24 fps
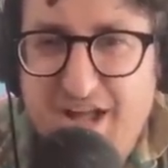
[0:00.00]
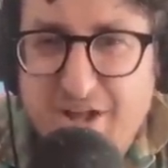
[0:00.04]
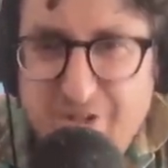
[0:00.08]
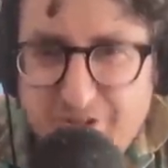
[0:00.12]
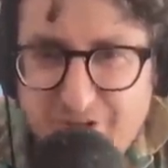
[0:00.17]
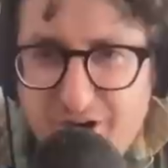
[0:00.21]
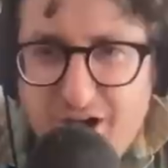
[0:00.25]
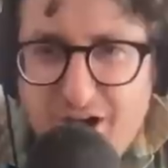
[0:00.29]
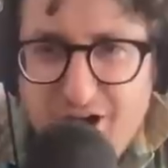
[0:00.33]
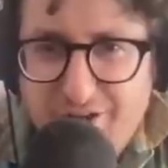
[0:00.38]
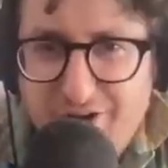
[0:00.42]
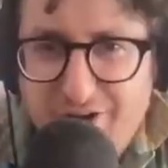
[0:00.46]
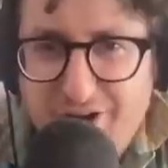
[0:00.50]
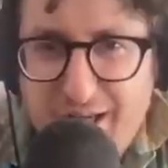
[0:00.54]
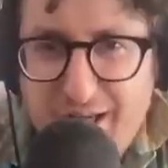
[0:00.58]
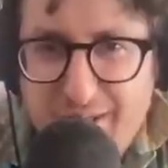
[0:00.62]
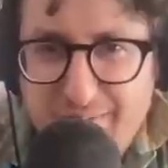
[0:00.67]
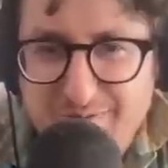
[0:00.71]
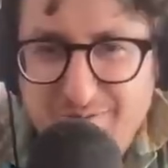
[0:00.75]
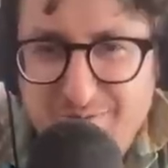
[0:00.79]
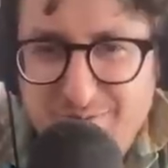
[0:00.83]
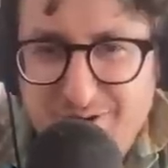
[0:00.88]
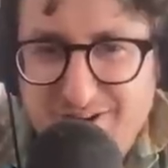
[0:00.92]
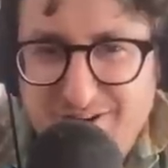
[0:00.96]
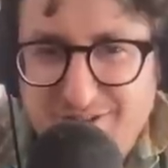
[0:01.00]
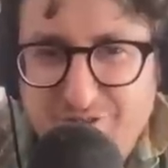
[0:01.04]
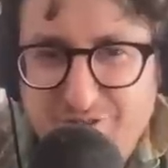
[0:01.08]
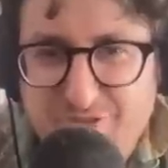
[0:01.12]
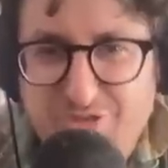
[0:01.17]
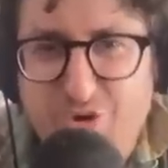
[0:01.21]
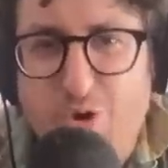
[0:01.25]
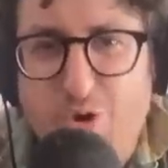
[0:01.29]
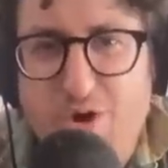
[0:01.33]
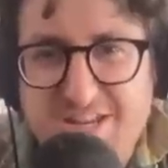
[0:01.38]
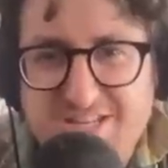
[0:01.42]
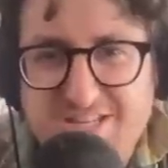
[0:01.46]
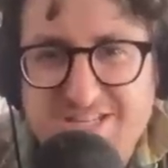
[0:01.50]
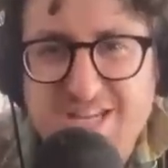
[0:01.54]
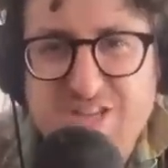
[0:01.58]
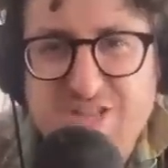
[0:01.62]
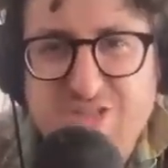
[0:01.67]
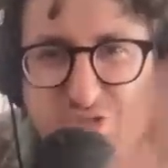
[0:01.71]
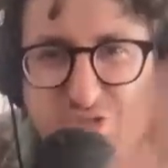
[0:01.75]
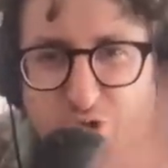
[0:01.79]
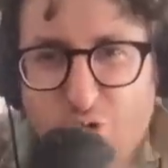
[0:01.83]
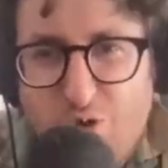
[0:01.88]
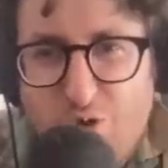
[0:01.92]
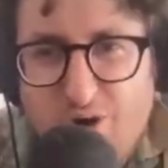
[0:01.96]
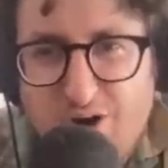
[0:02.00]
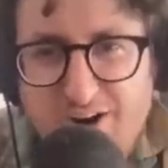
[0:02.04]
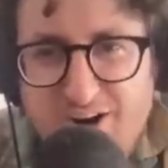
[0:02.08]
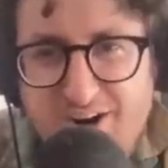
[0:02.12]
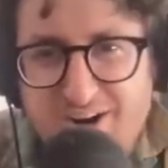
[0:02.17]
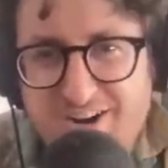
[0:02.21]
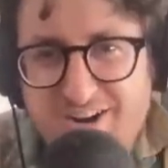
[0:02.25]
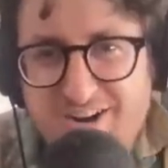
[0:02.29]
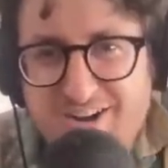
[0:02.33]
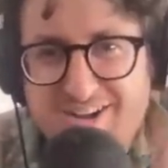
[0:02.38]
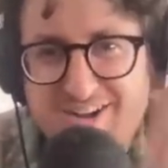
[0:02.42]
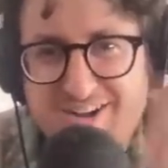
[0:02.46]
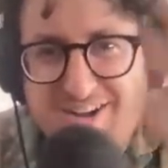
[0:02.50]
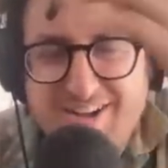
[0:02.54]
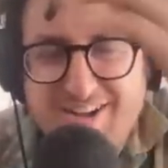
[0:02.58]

are there other hemsworth is he four